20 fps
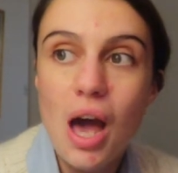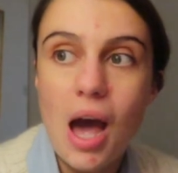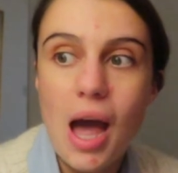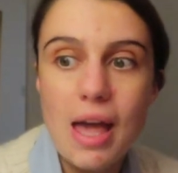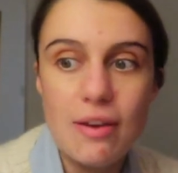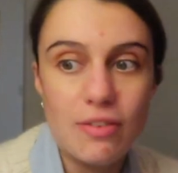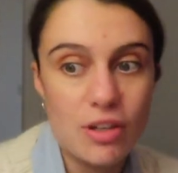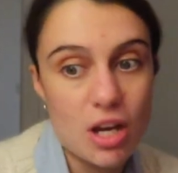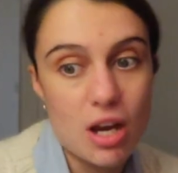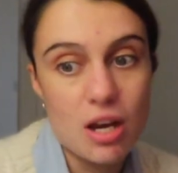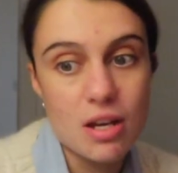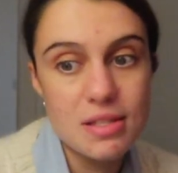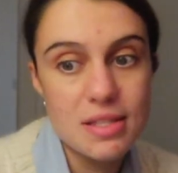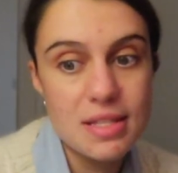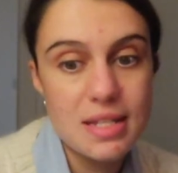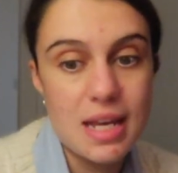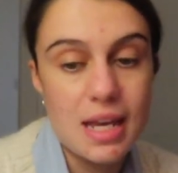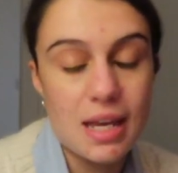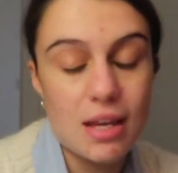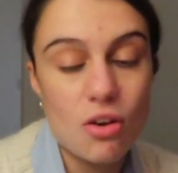I have a
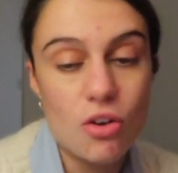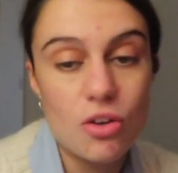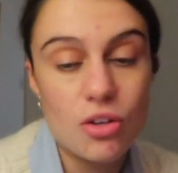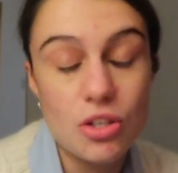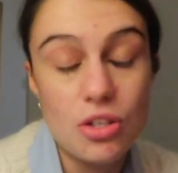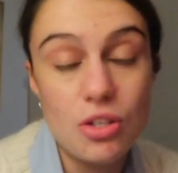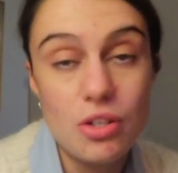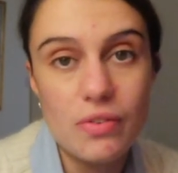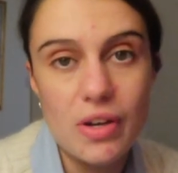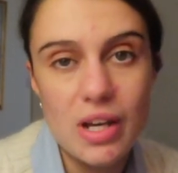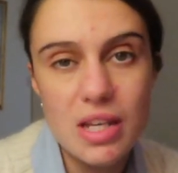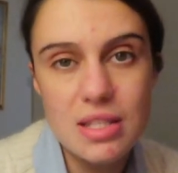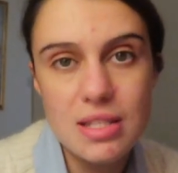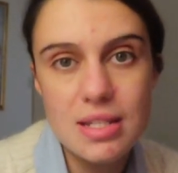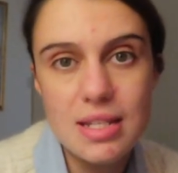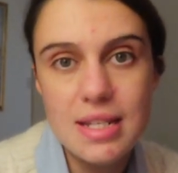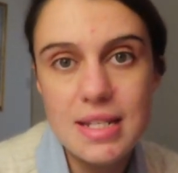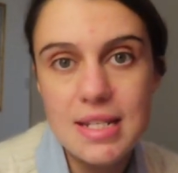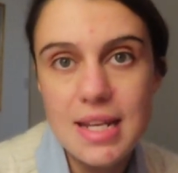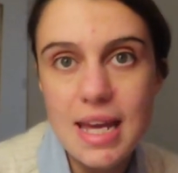casting on a
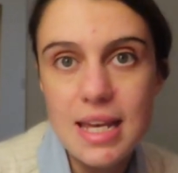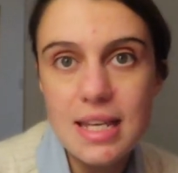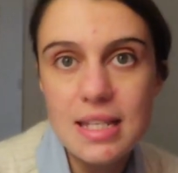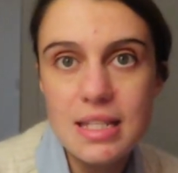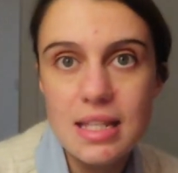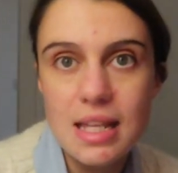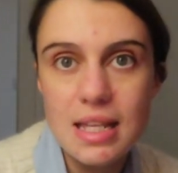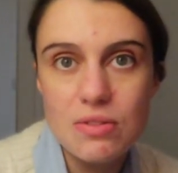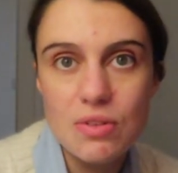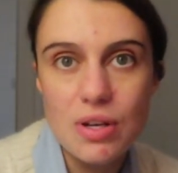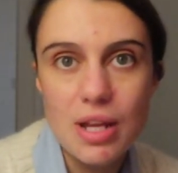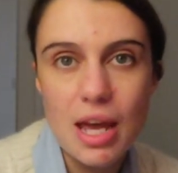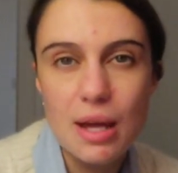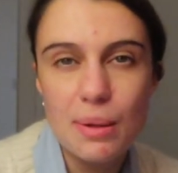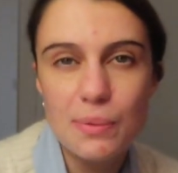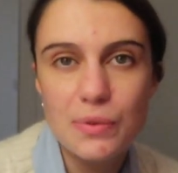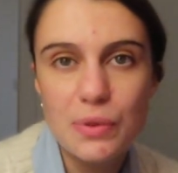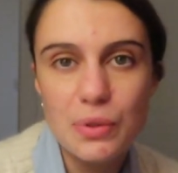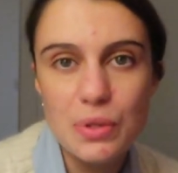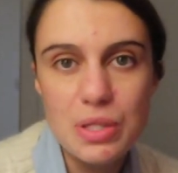university day so that's really
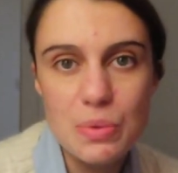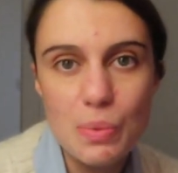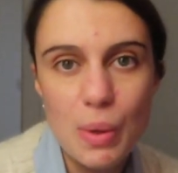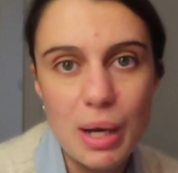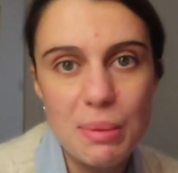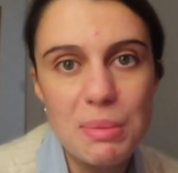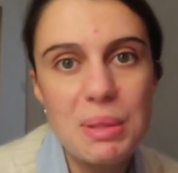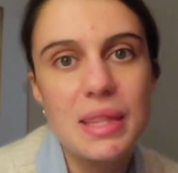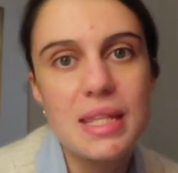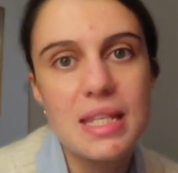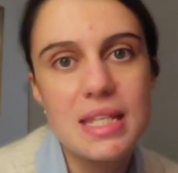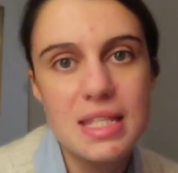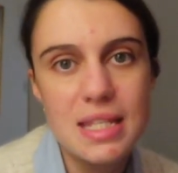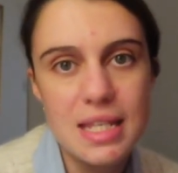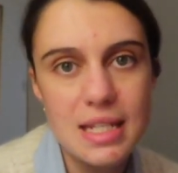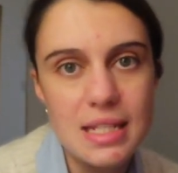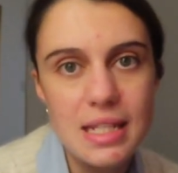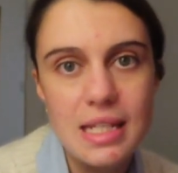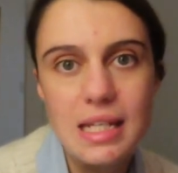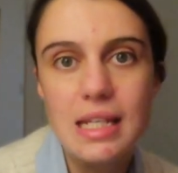helpful because when I'm in the
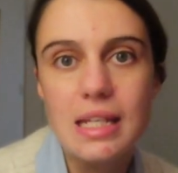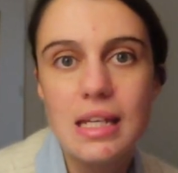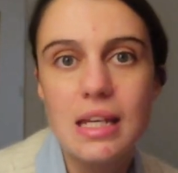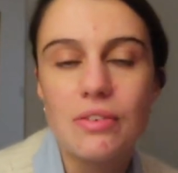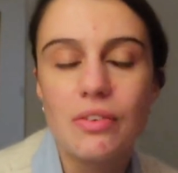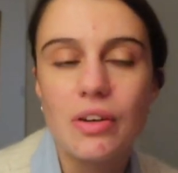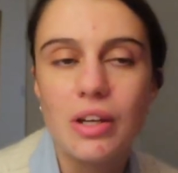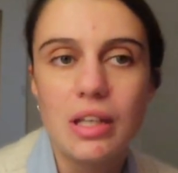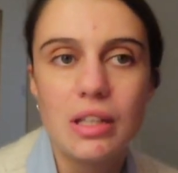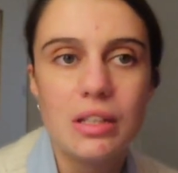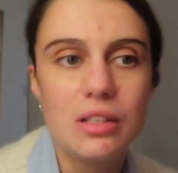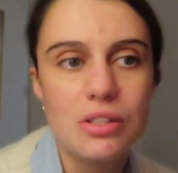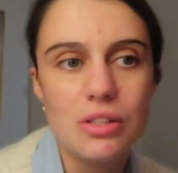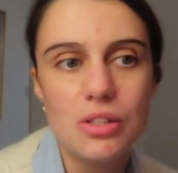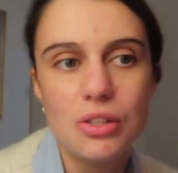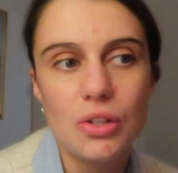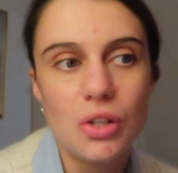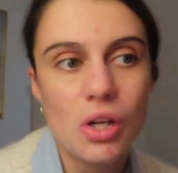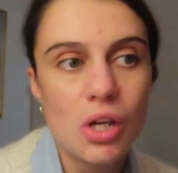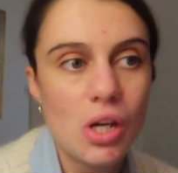city if I can
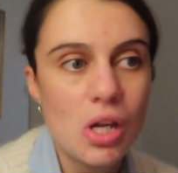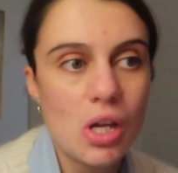do